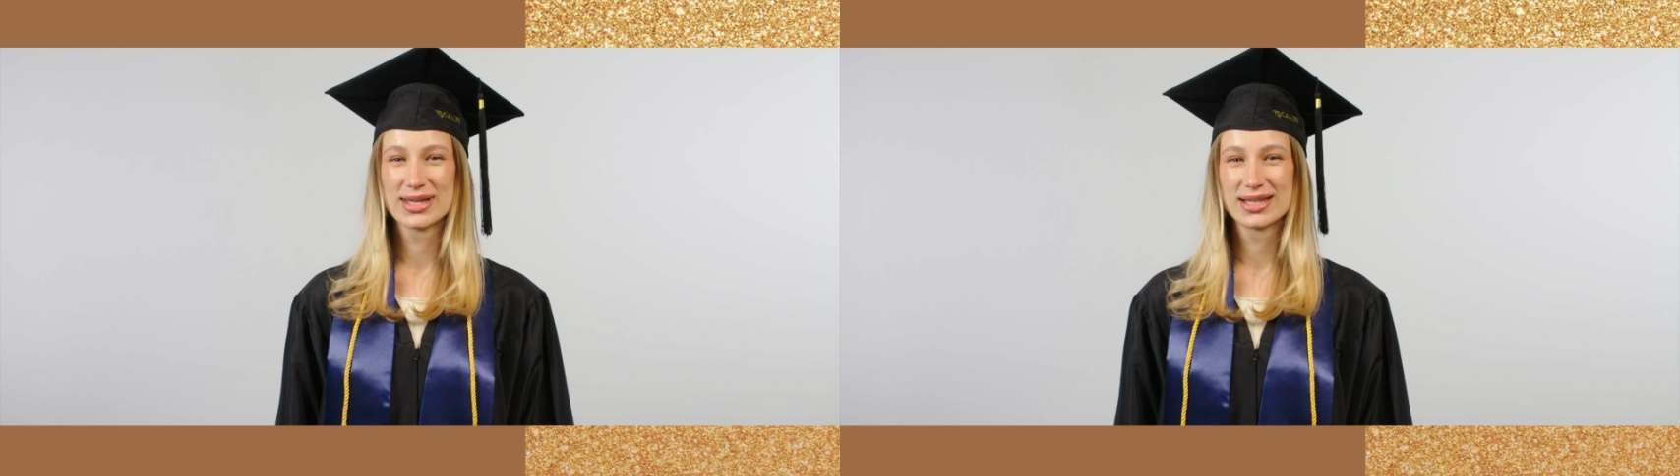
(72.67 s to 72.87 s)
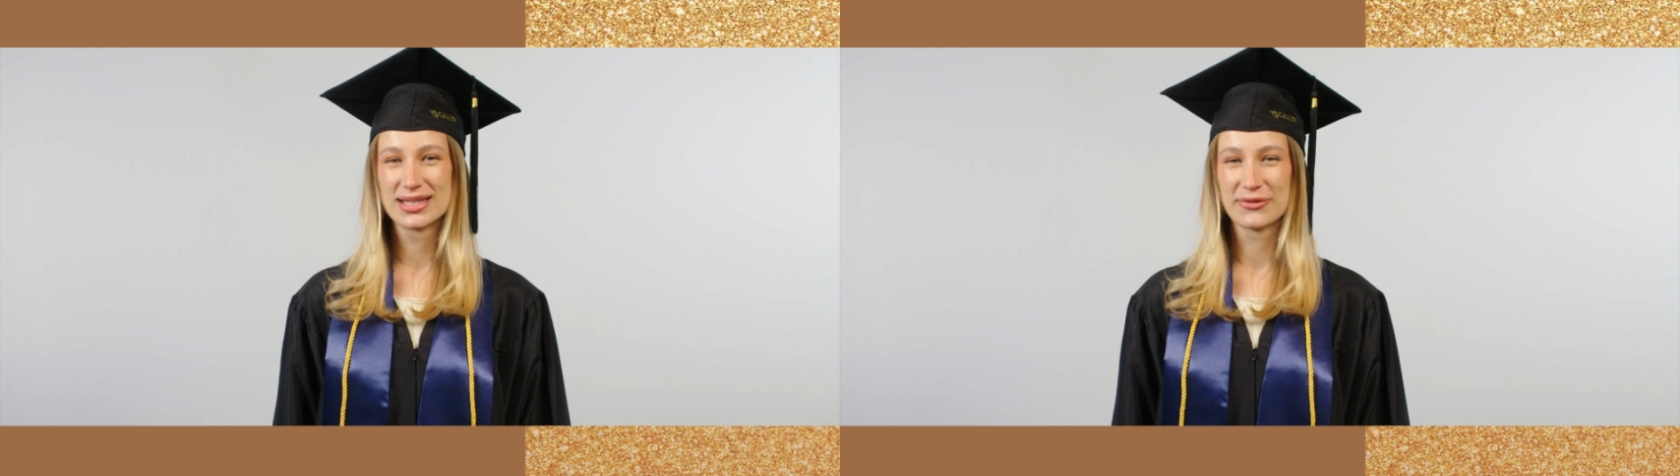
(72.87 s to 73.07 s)

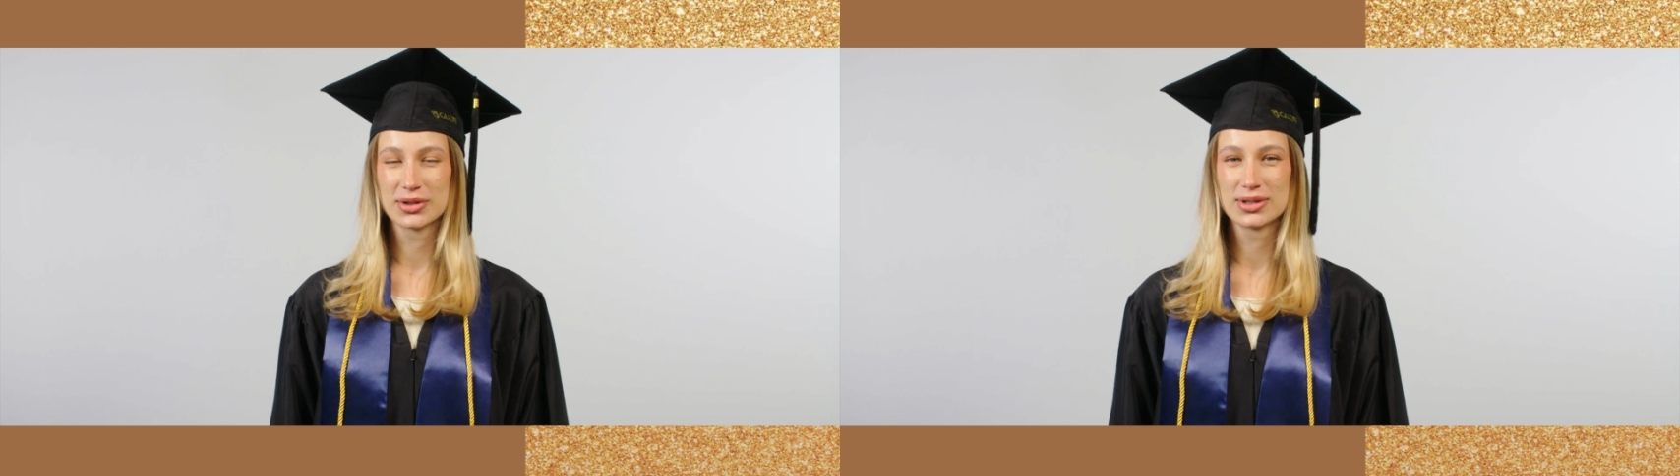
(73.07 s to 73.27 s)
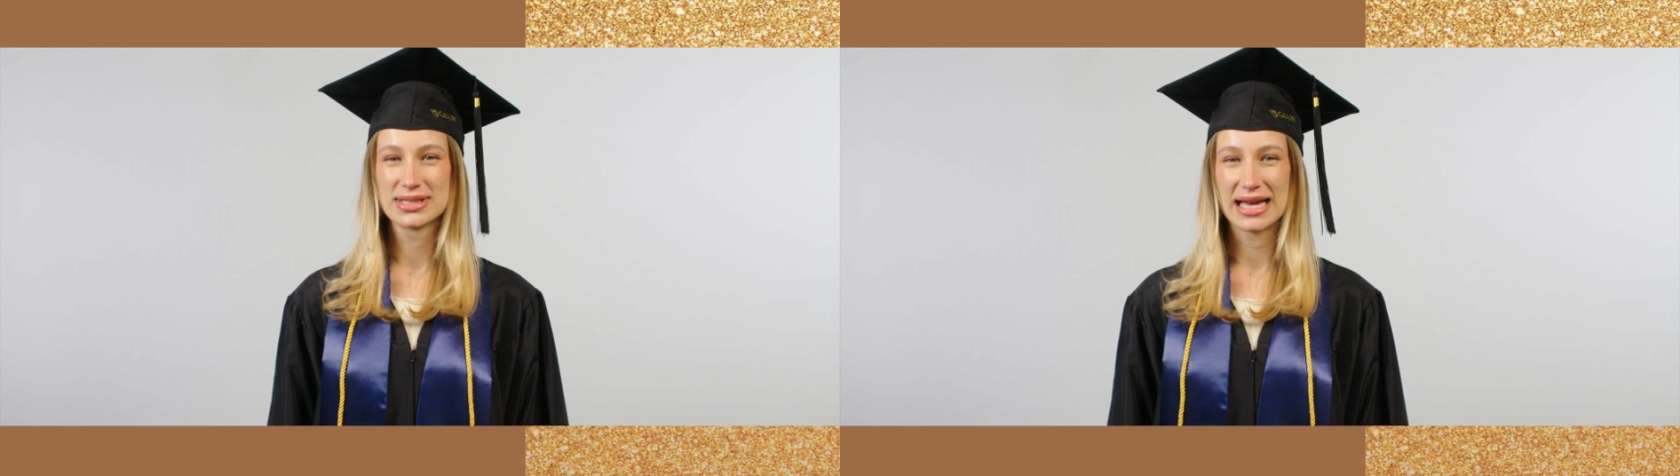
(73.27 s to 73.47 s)
the
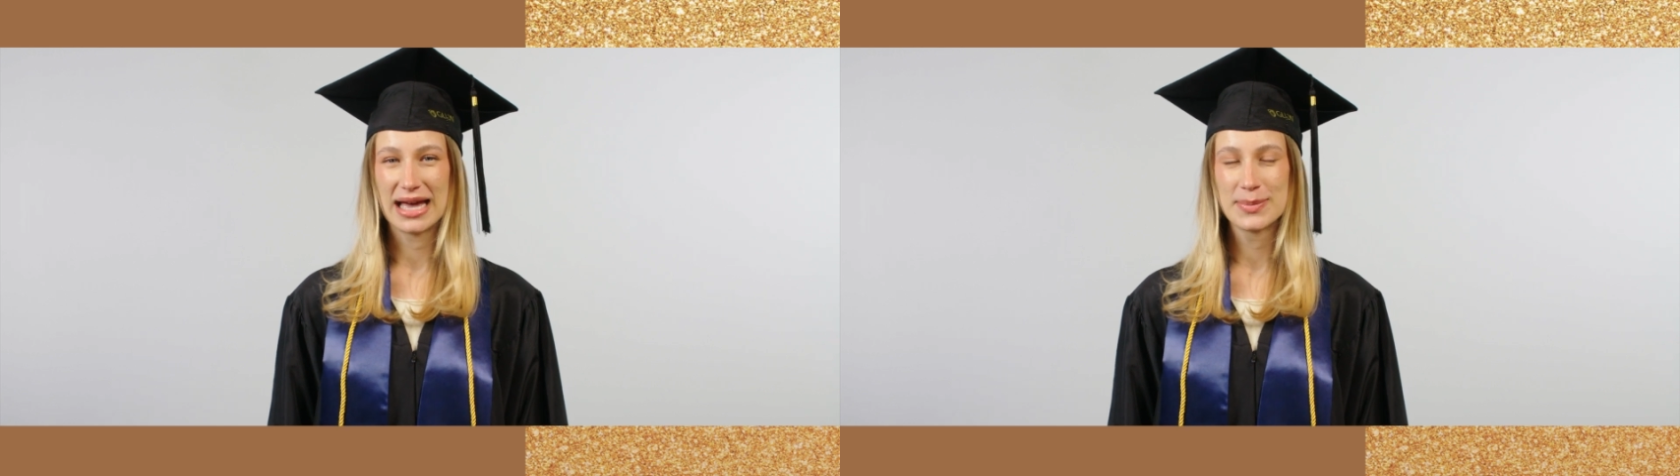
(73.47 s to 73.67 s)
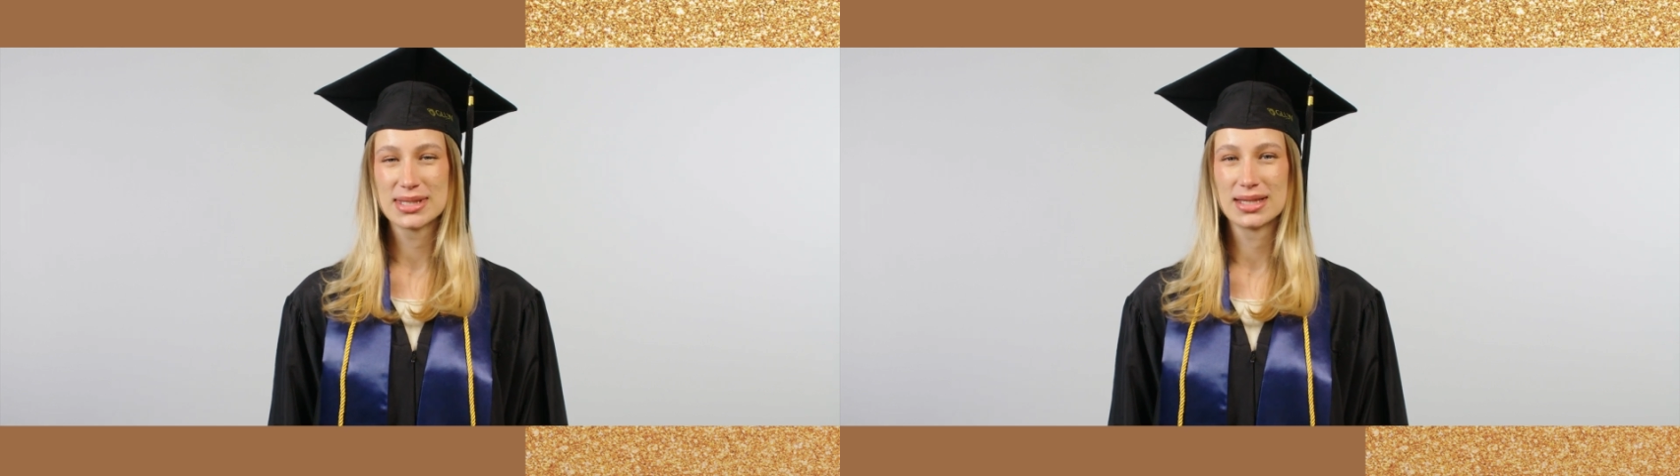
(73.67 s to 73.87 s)
difficult
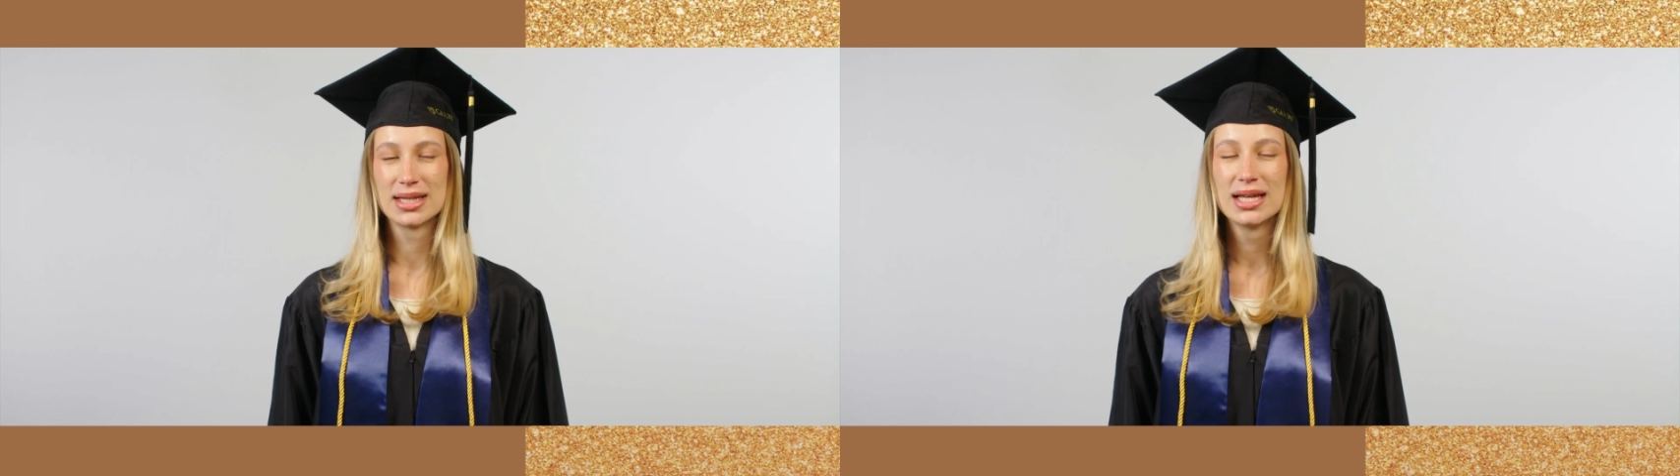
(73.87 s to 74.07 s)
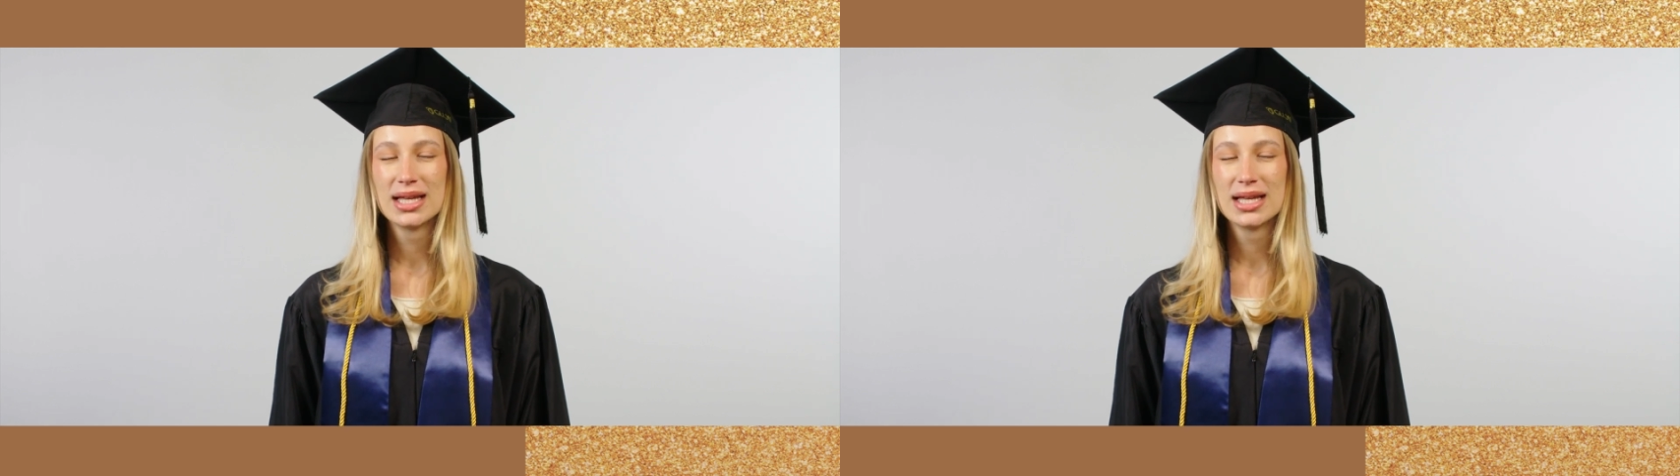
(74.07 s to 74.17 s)
times and